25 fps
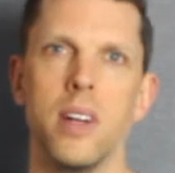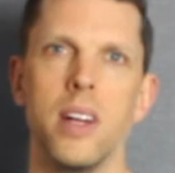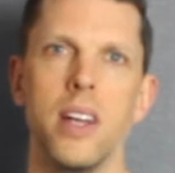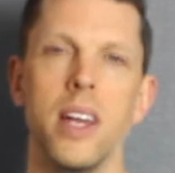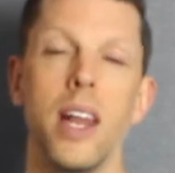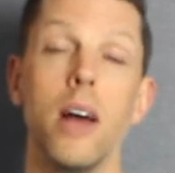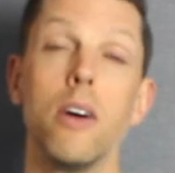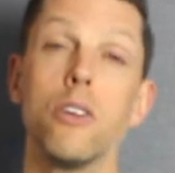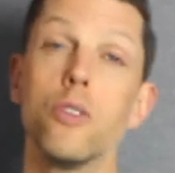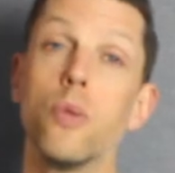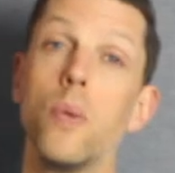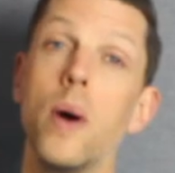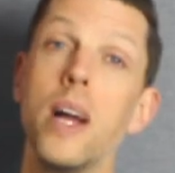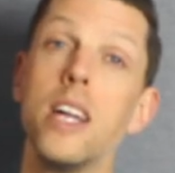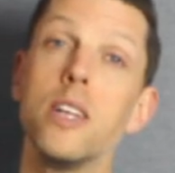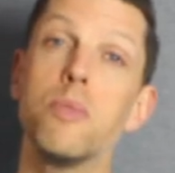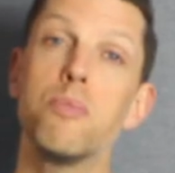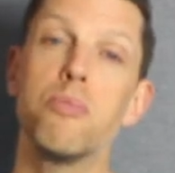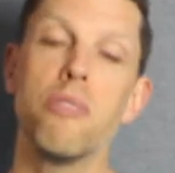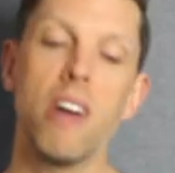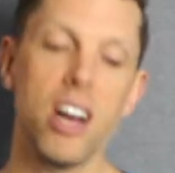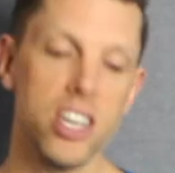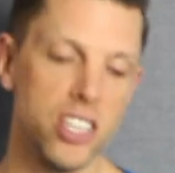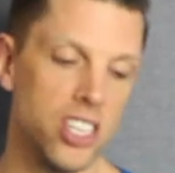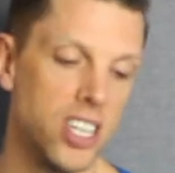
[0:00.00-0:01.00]
Now as well as
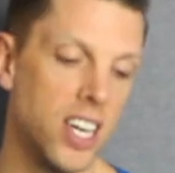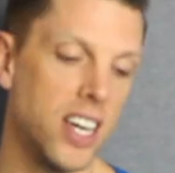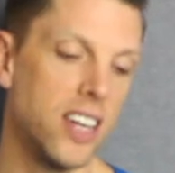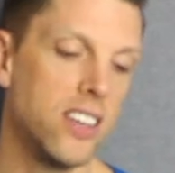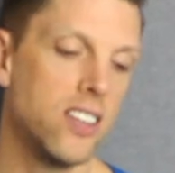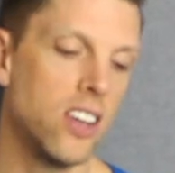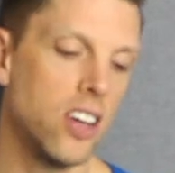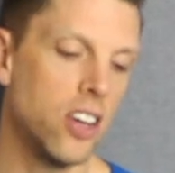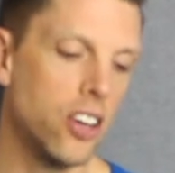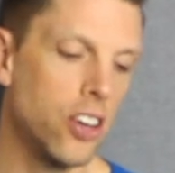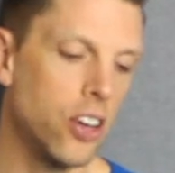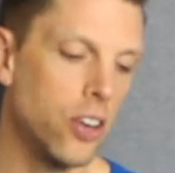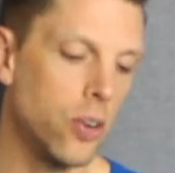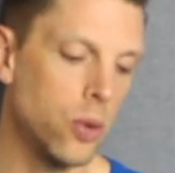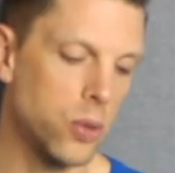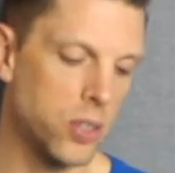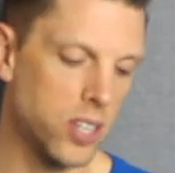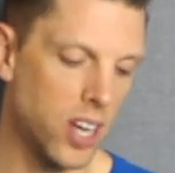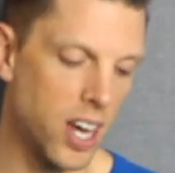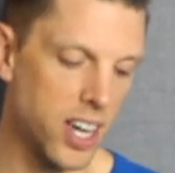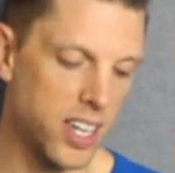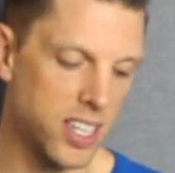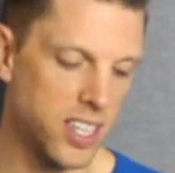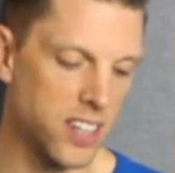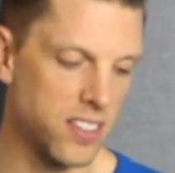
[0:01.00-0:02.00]
brushes, a good
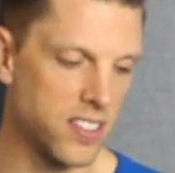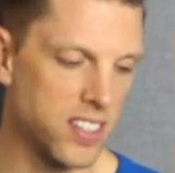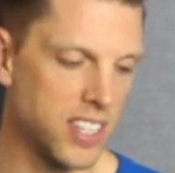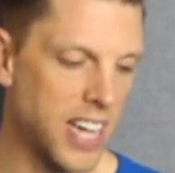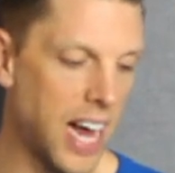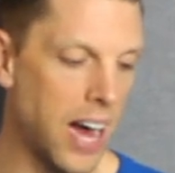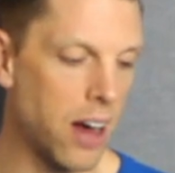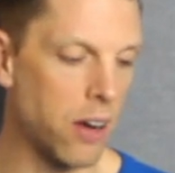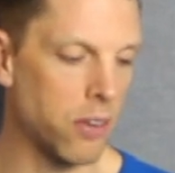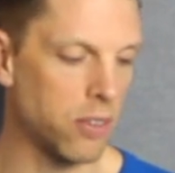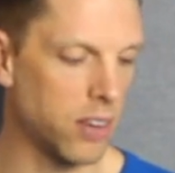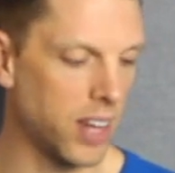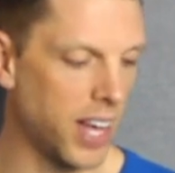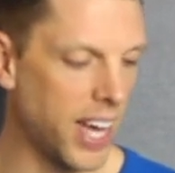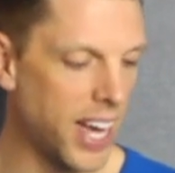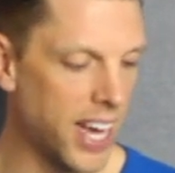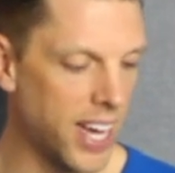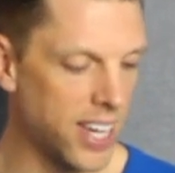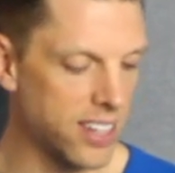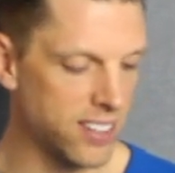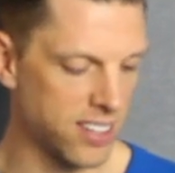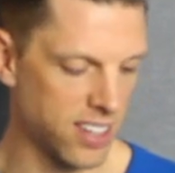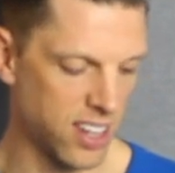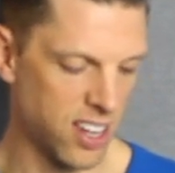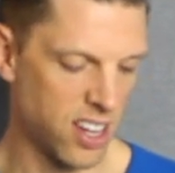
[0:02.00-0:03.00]
alternative sound
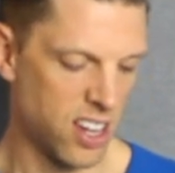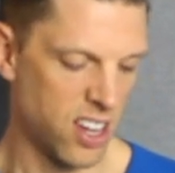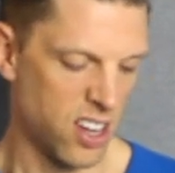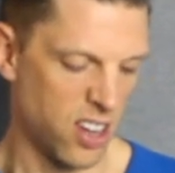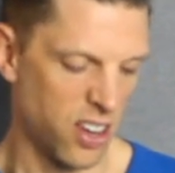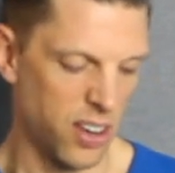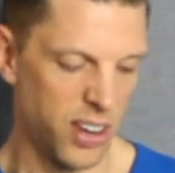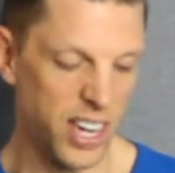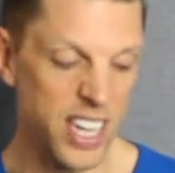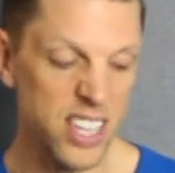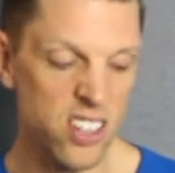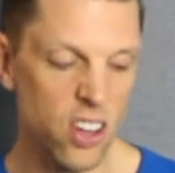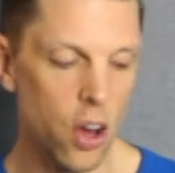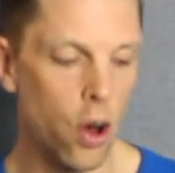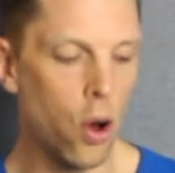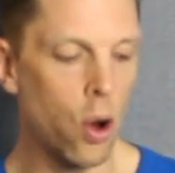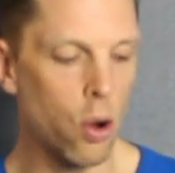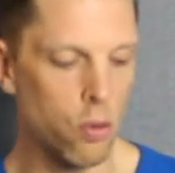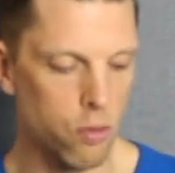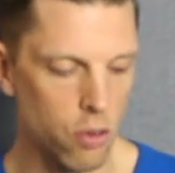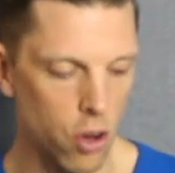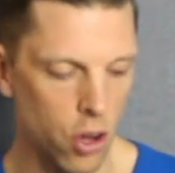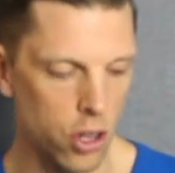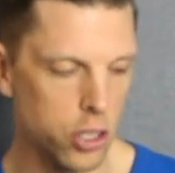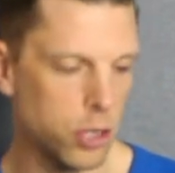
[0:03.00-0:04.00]
is, these are hot
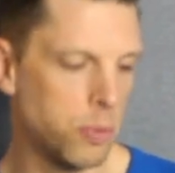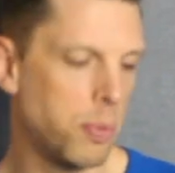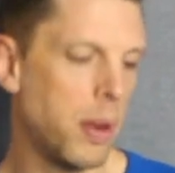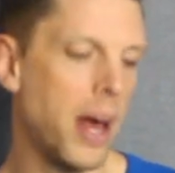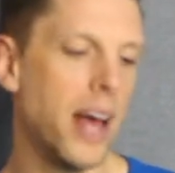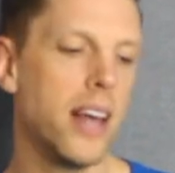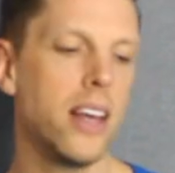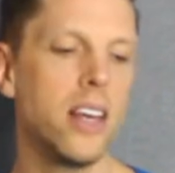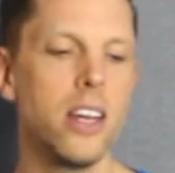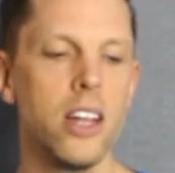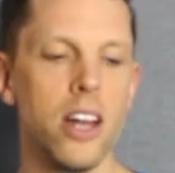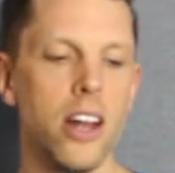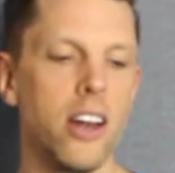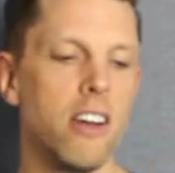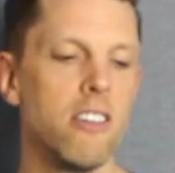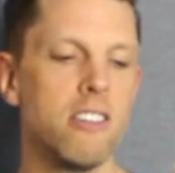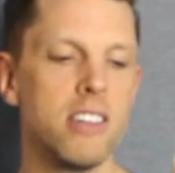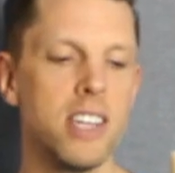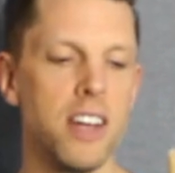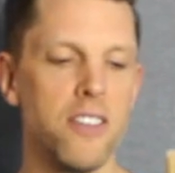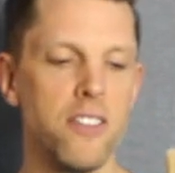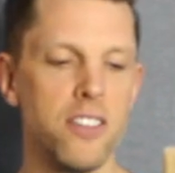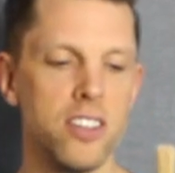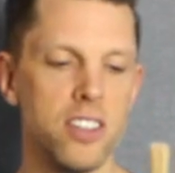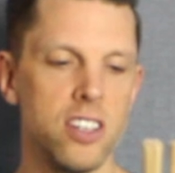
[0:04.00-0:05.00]
rods, but you know, there are
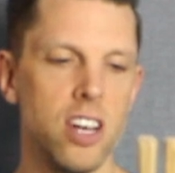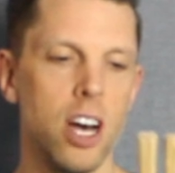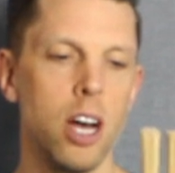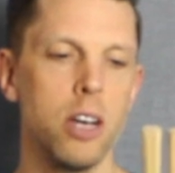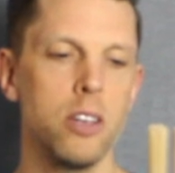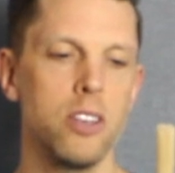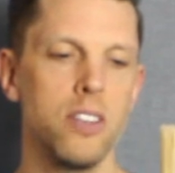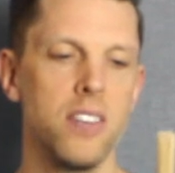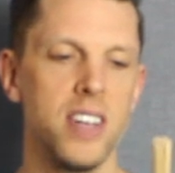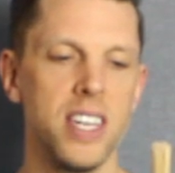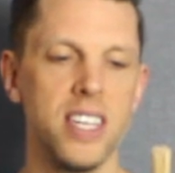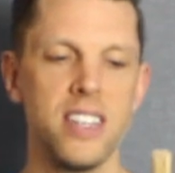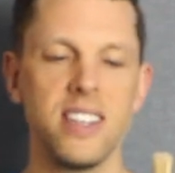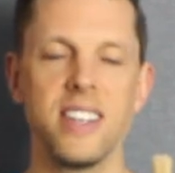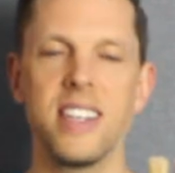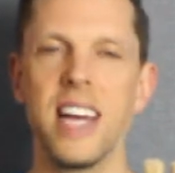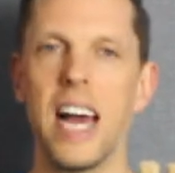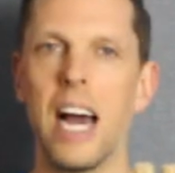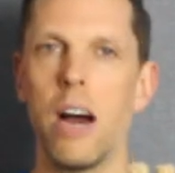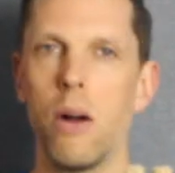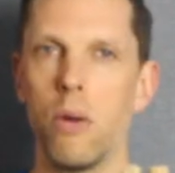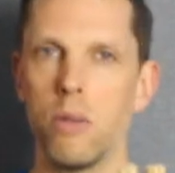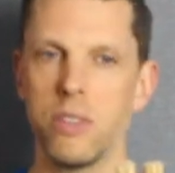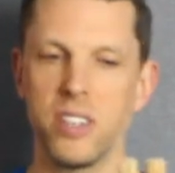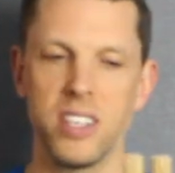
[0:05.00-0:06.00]
different types of these
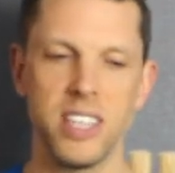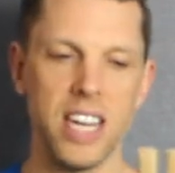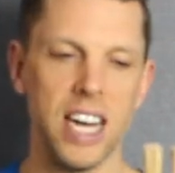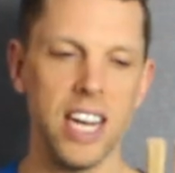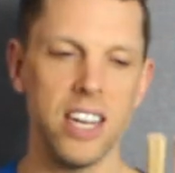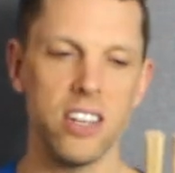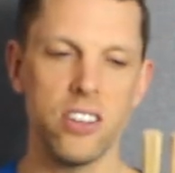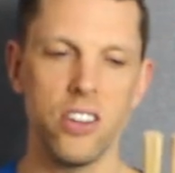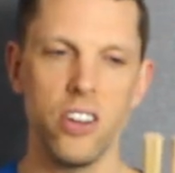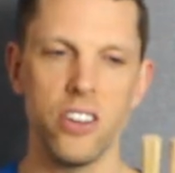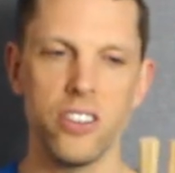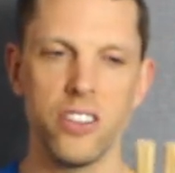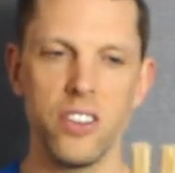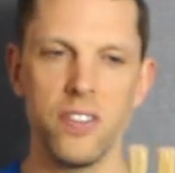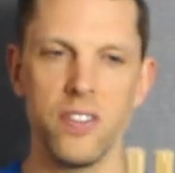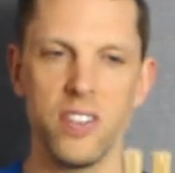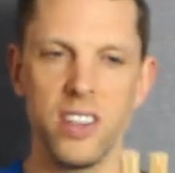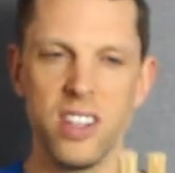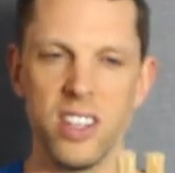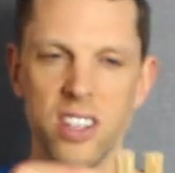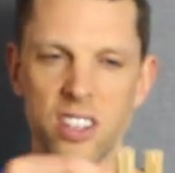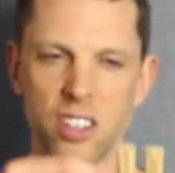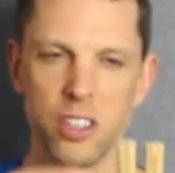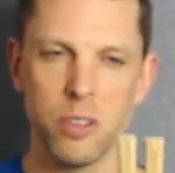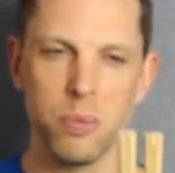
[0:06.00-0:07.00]
dowel sticks, lots of
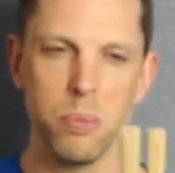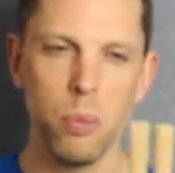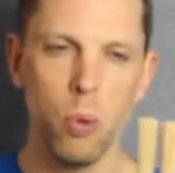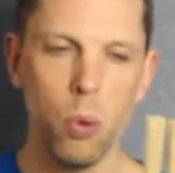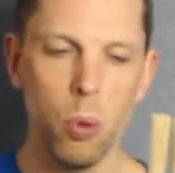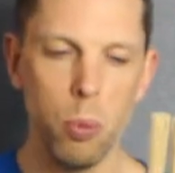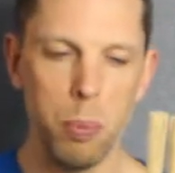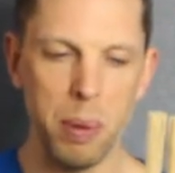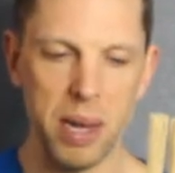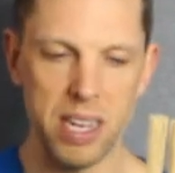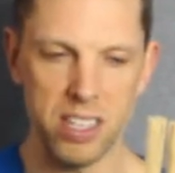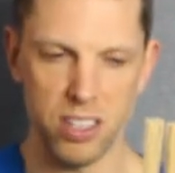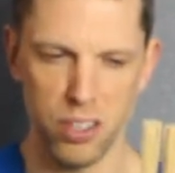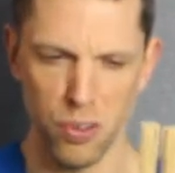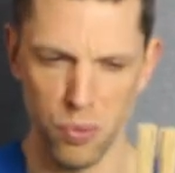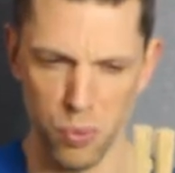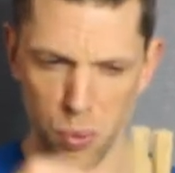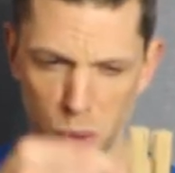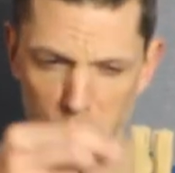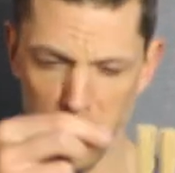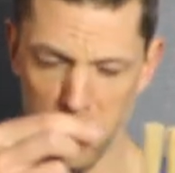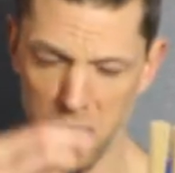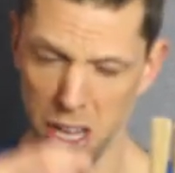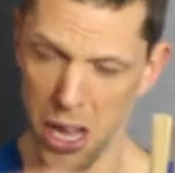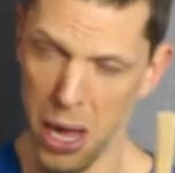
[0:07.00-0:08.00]
small bits of
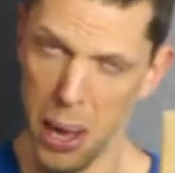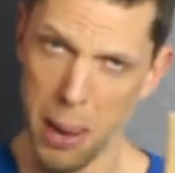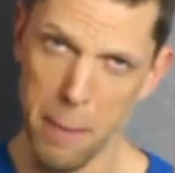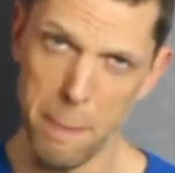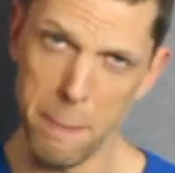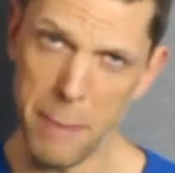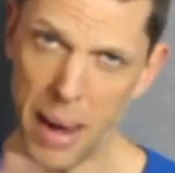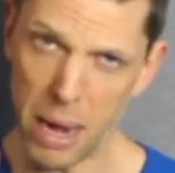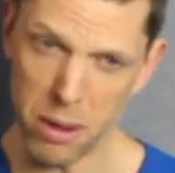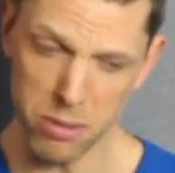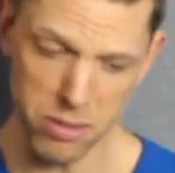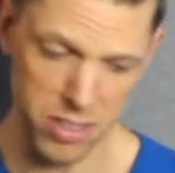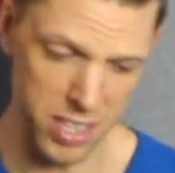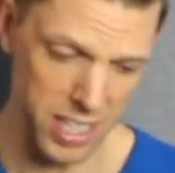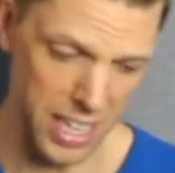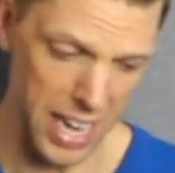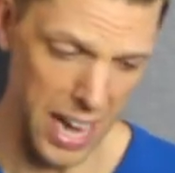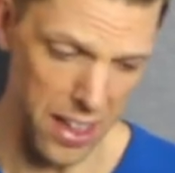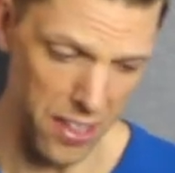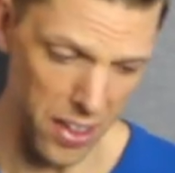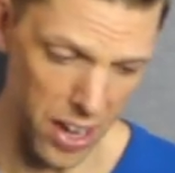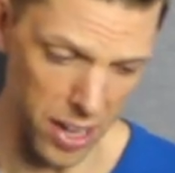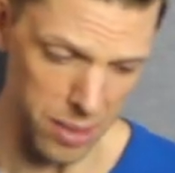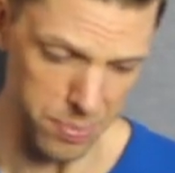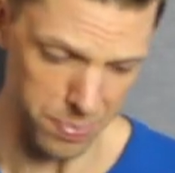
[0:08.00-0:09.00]
wood bound
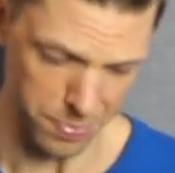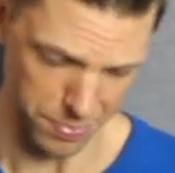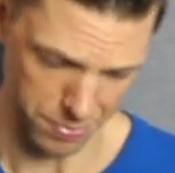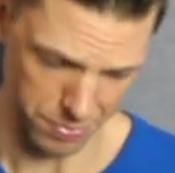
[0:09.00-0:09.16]
together.